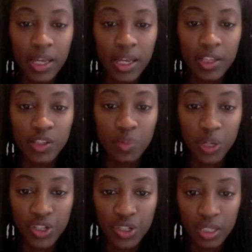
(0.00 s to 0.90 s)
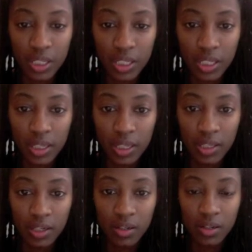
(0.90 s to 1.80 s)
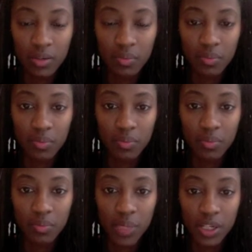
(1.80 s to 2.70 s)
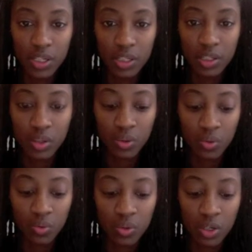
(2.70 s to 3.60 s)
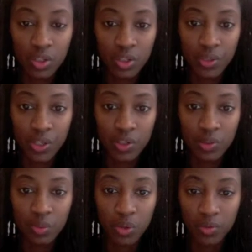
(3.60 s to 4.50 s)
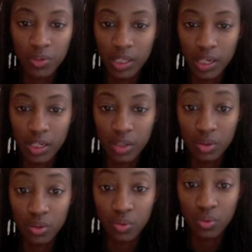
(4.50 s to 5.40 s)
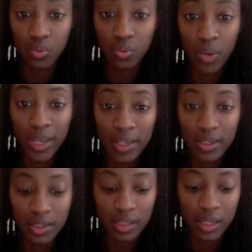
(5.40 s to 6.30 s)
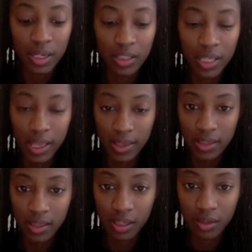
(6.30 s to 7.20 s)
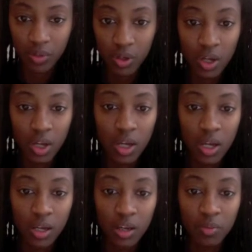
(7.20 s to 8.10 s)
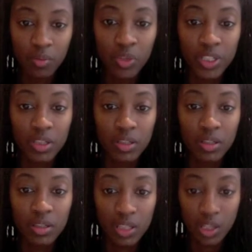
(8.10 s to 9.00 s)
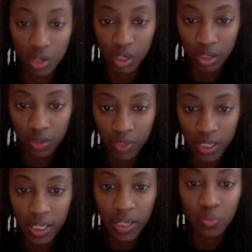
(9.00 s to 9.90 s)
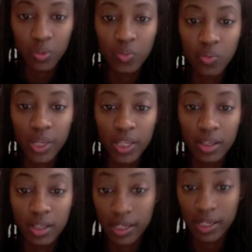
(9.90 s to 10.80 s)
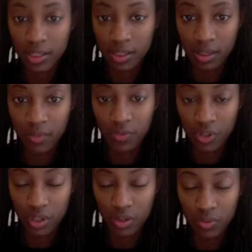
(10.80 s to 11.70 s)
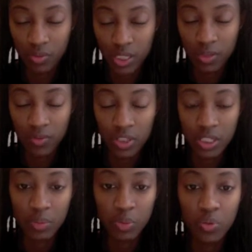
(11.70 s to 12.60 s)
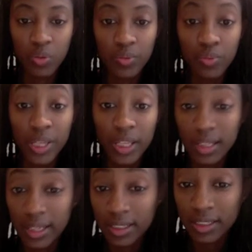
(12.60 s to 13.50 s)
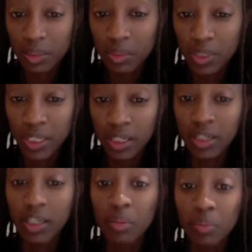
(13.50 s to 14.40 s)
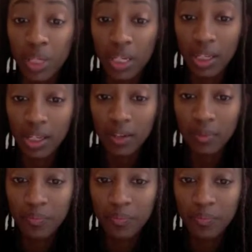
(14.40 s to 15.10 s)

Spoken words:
especially in patients who are doing a sport related to weight. I'll ask them what's their current weight and what weight class, like for wrestling, for example, what weight class they plan on competing in.